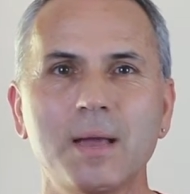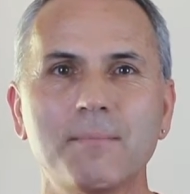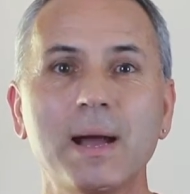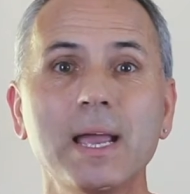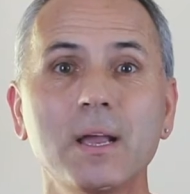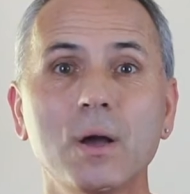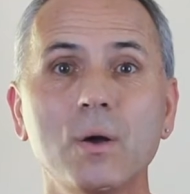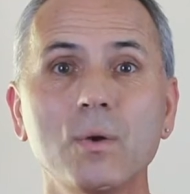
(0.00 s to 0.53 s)

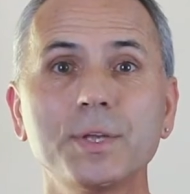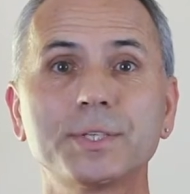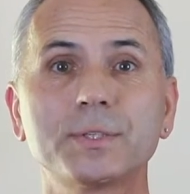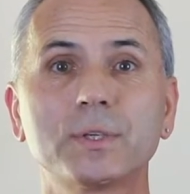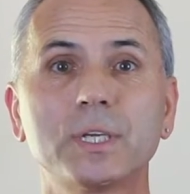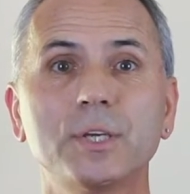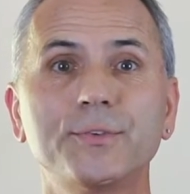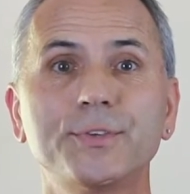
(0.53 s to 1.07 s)
My goal is
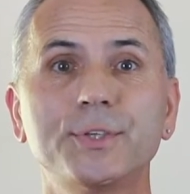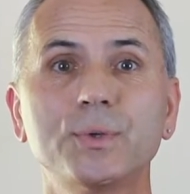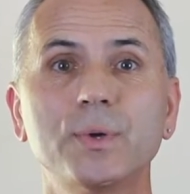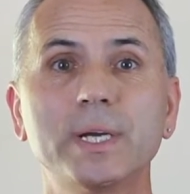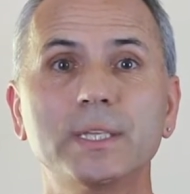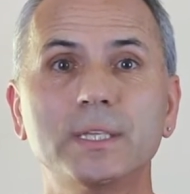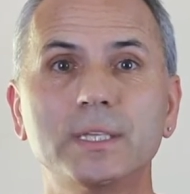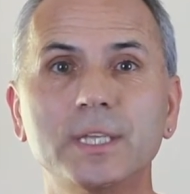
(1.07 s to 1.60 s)
to give you
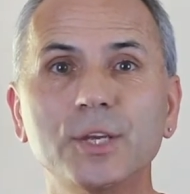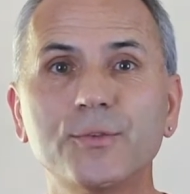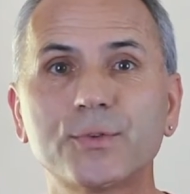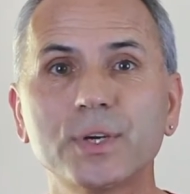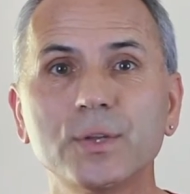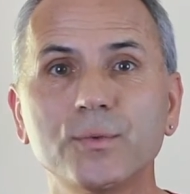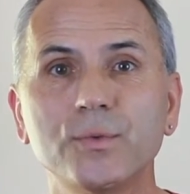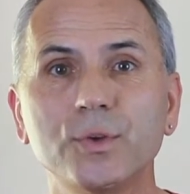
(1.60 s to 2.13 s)
a
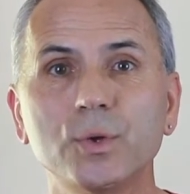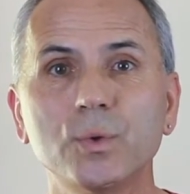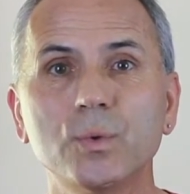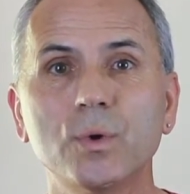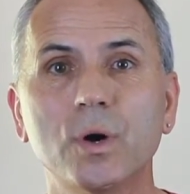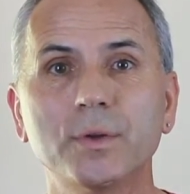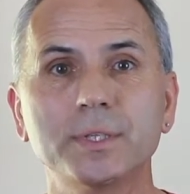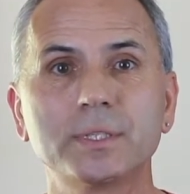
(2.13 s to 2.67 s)
different
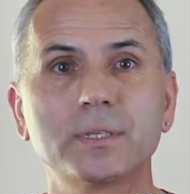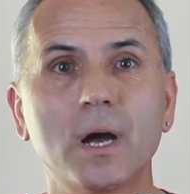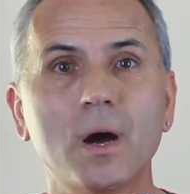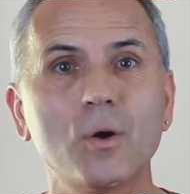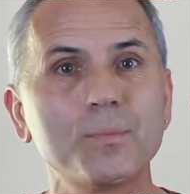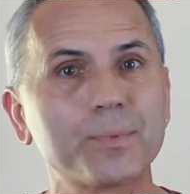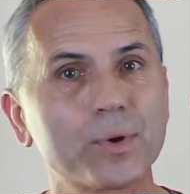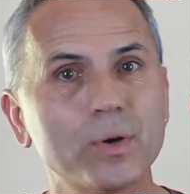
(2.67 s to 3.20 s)
view on this
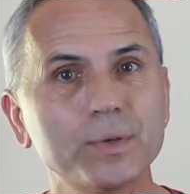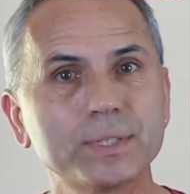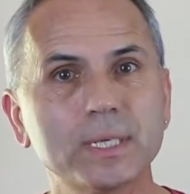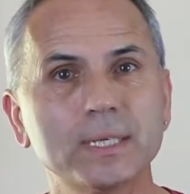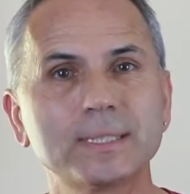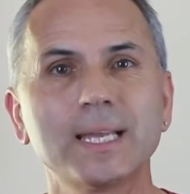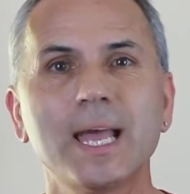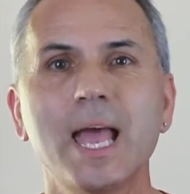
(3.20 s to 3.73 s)
whole
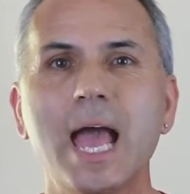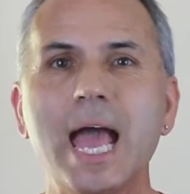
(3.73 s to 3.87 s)
process